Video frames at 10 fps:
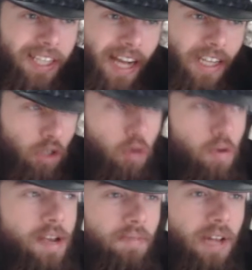like
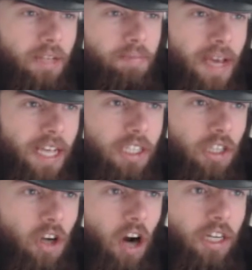Scream that makes
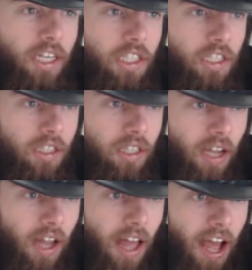Carnage
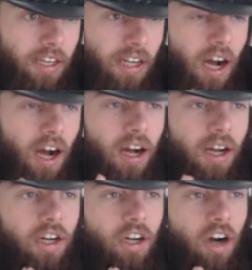and uh,
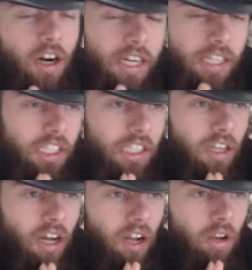Carnage
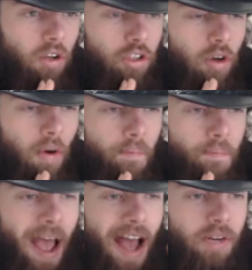uh, so
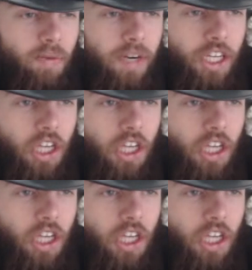bad with each